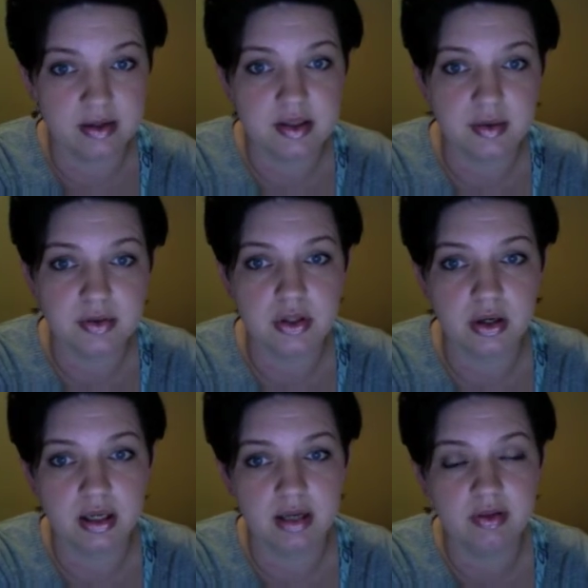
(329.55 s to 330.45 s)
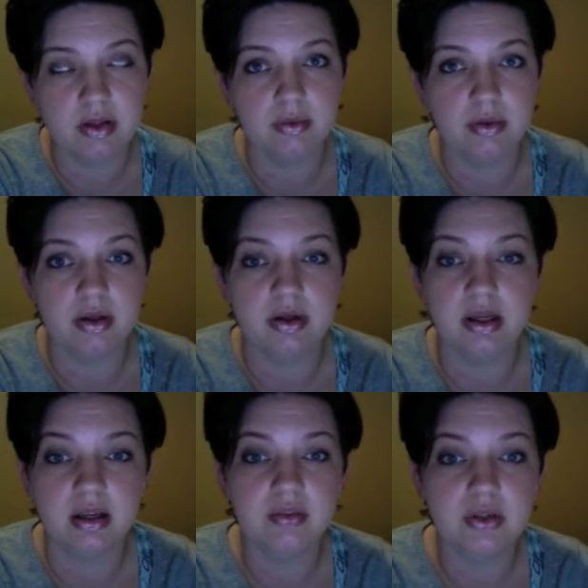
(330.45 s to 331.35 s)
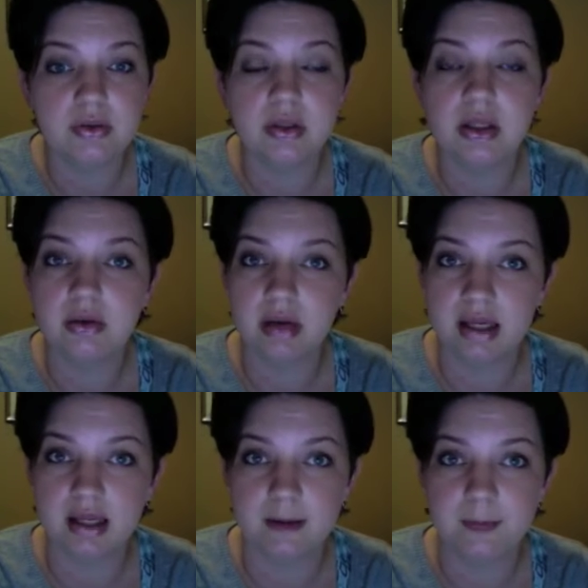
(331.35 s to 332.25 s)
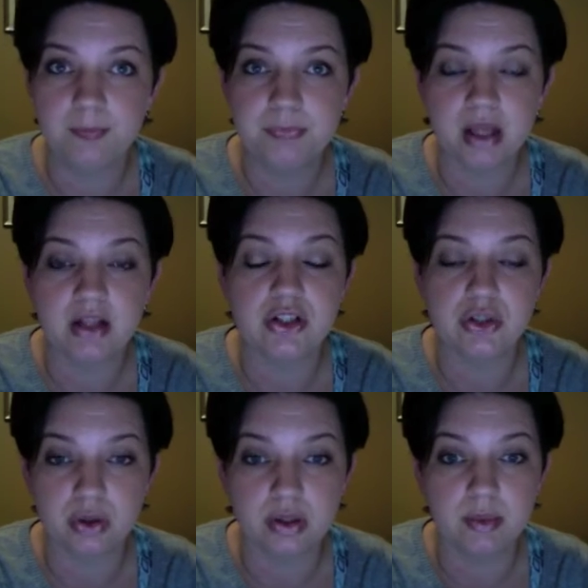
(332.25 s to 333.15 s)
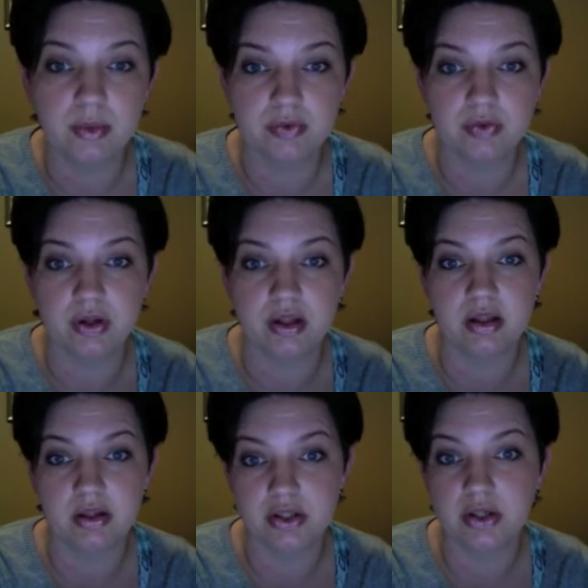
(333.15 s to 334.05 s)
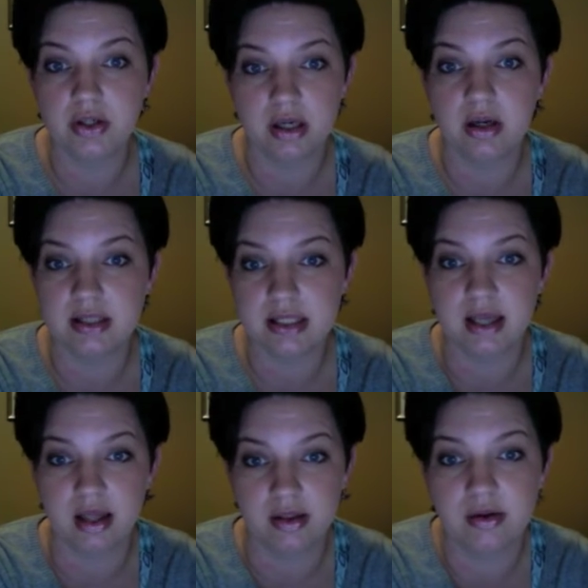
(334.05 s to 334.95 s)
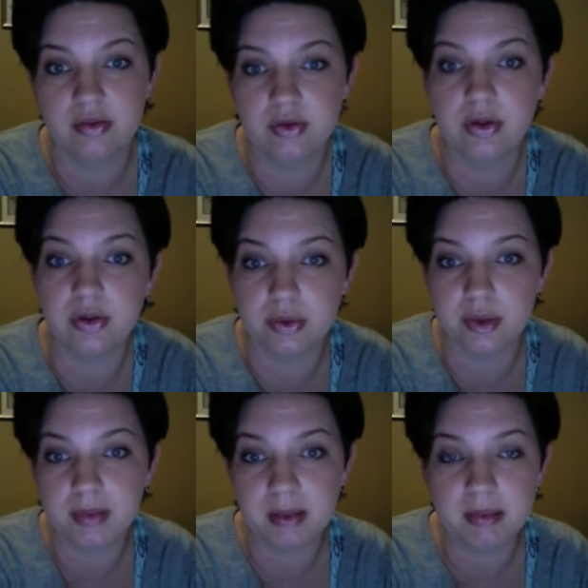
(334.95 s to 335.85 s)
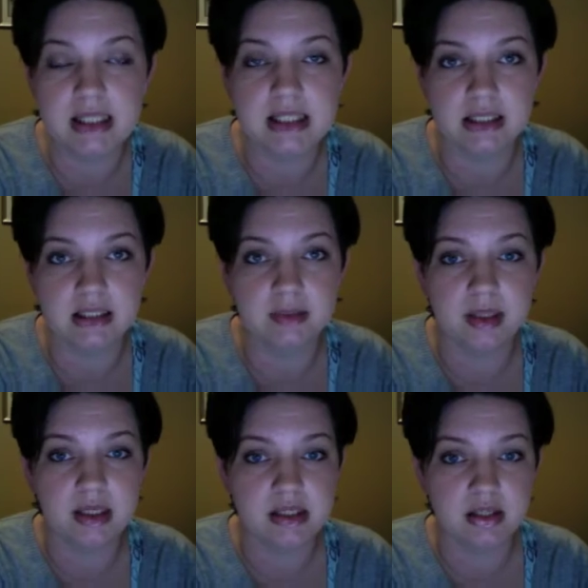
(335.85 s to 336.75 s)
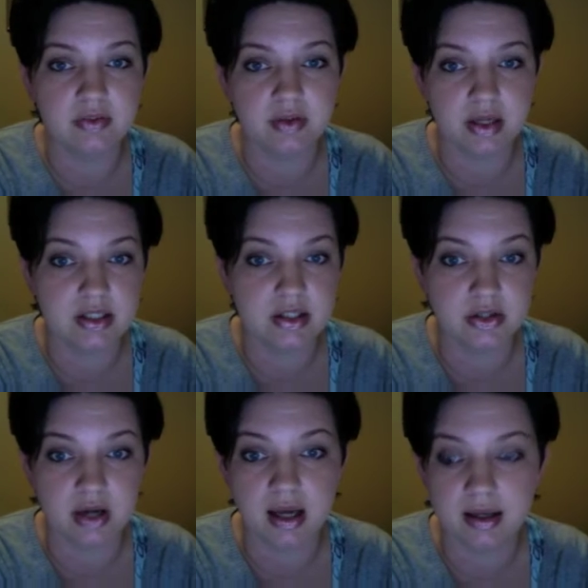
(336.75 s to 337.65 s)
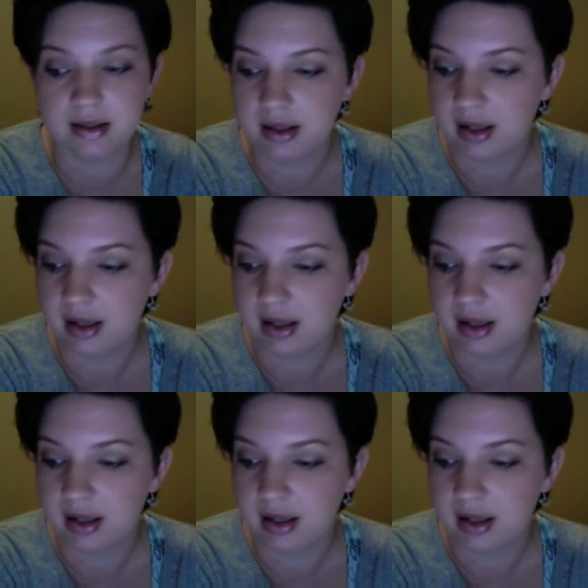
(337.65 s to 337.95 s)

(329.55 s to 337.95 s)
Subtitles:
So even though they're individually graded, I'd strongly prefer that they're turned in all together for your group. That makes it a little bit easier for us to track.